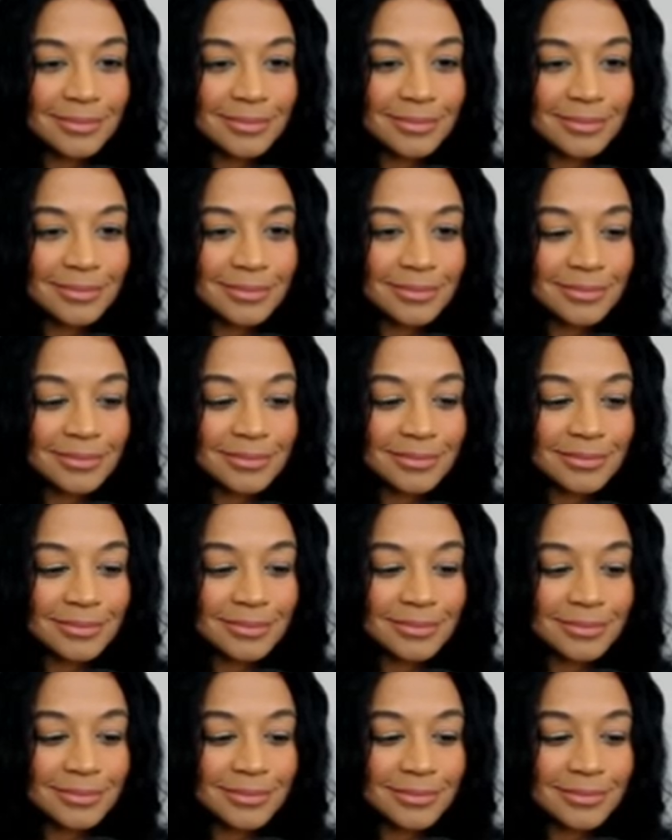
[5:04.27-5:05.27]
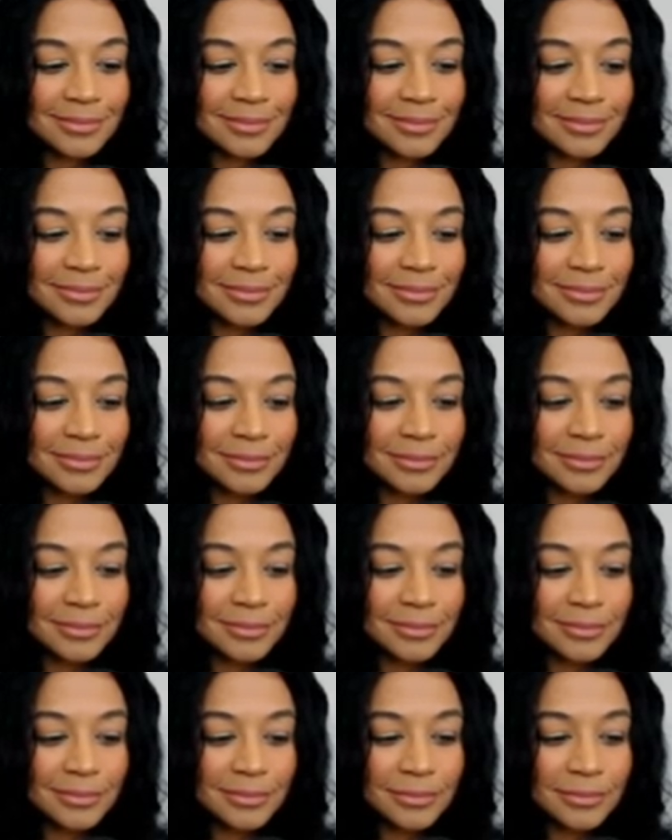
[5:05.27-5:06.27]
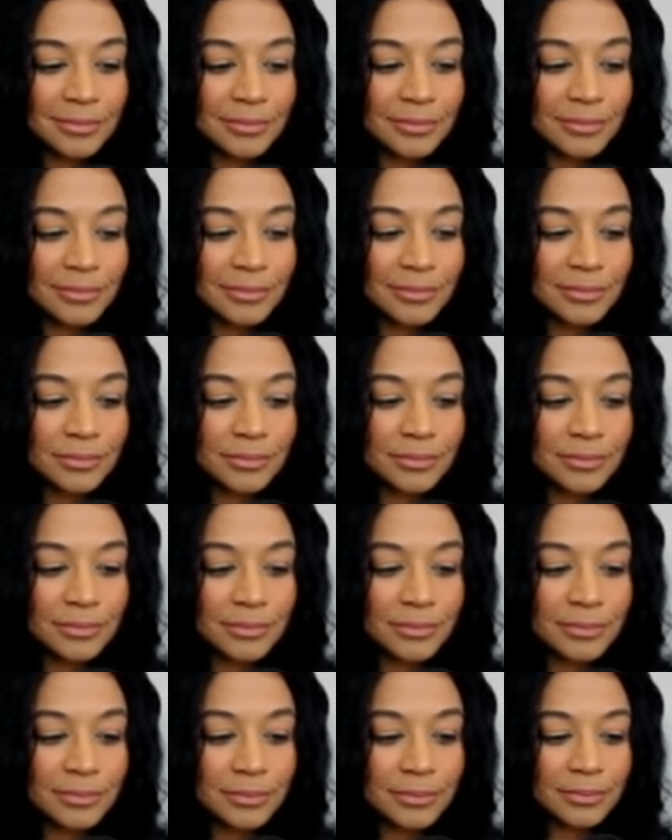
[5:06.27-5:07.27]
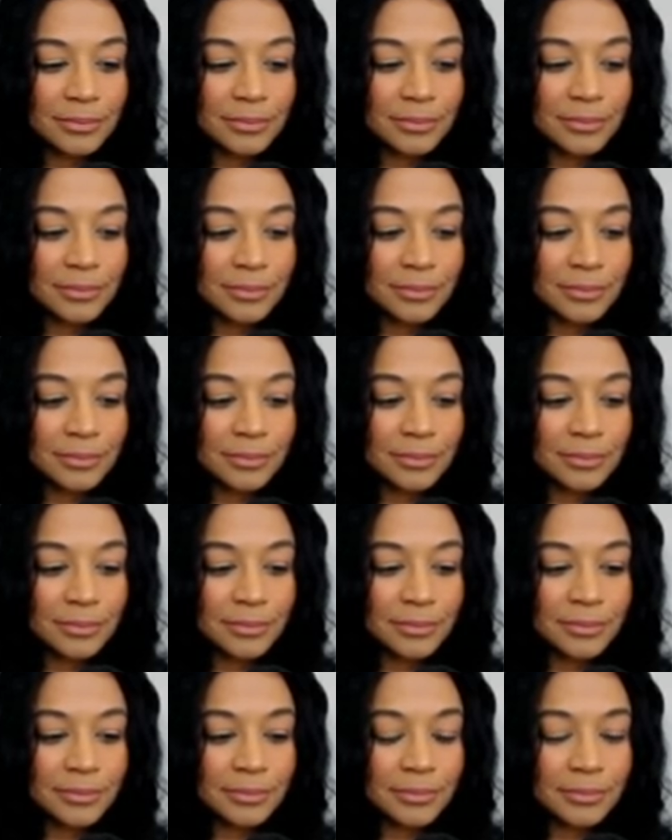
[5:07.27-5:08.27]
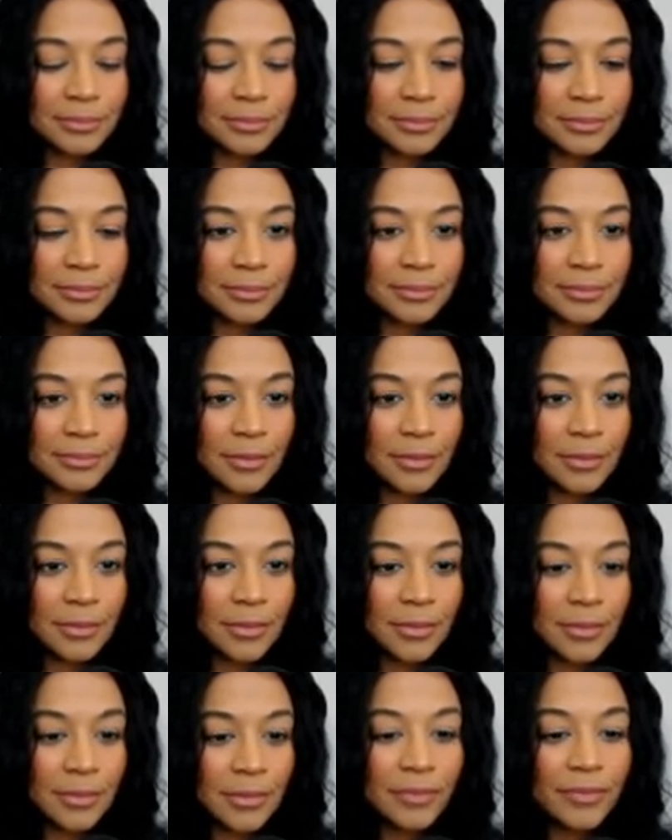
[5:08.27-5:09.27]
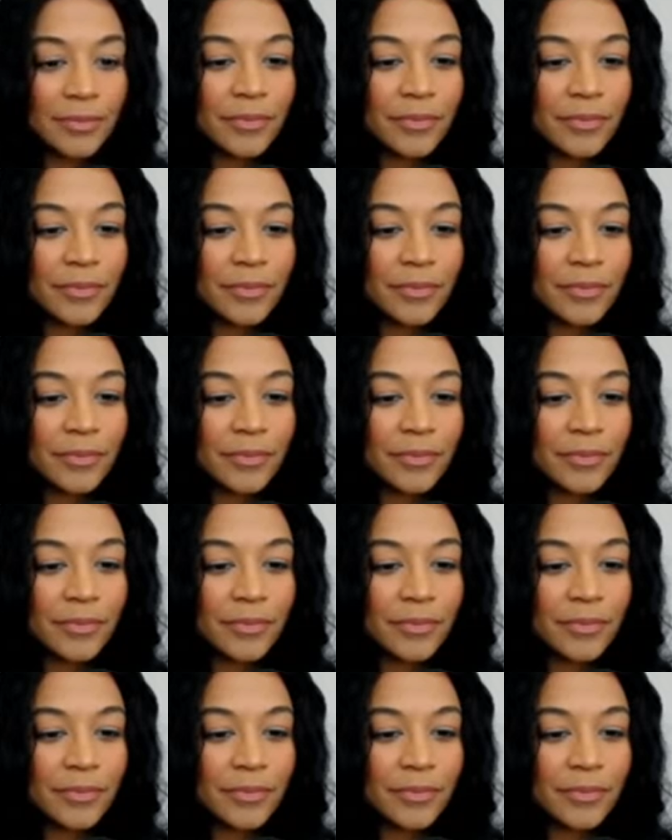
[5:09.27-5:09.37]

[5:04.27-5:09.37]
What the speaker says: The person shown says nothing.